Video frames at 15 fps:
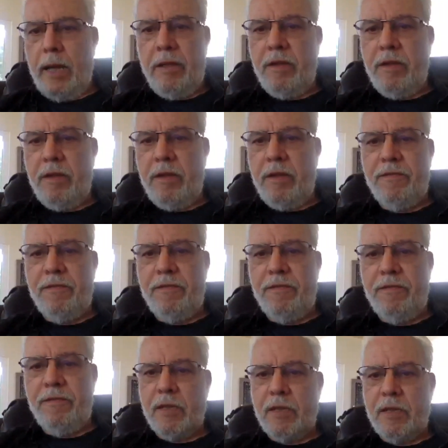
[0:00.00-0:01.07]
if
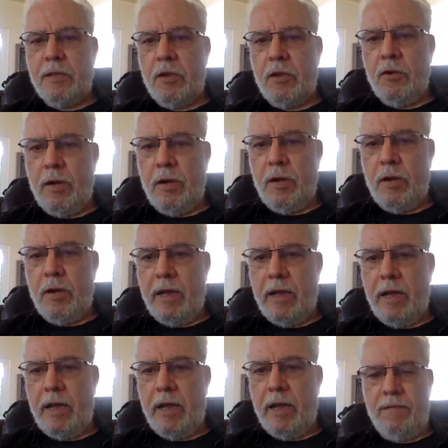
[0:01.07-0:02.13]
NASA gets the go-ahead
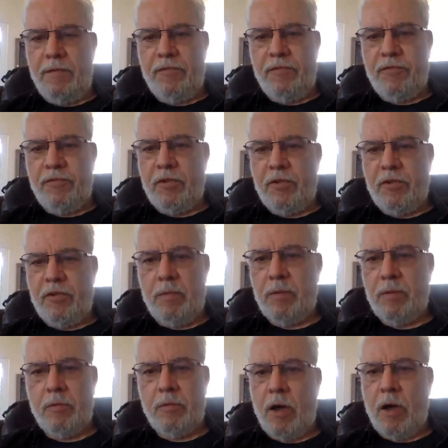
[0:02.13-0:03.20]
from
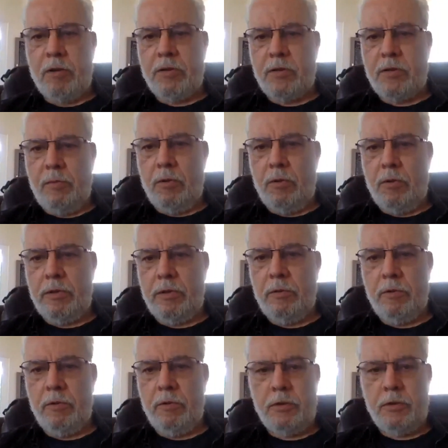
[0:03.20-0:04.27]
Congress, they will
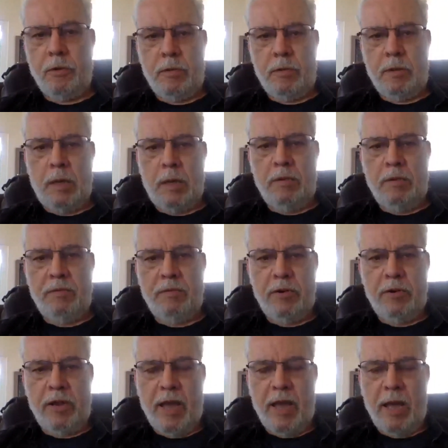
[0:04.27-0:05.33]
do it. They'll be very
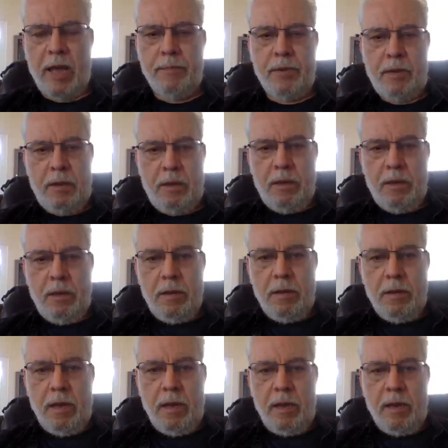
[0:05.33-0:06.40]
happy,
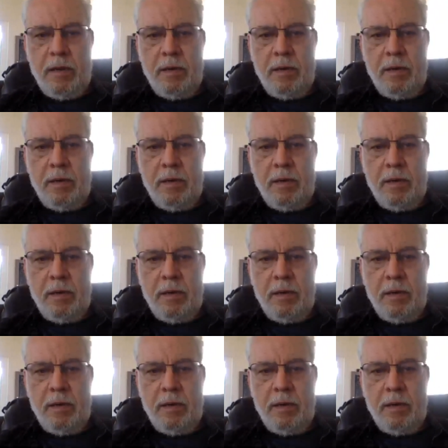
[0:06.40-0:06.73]
and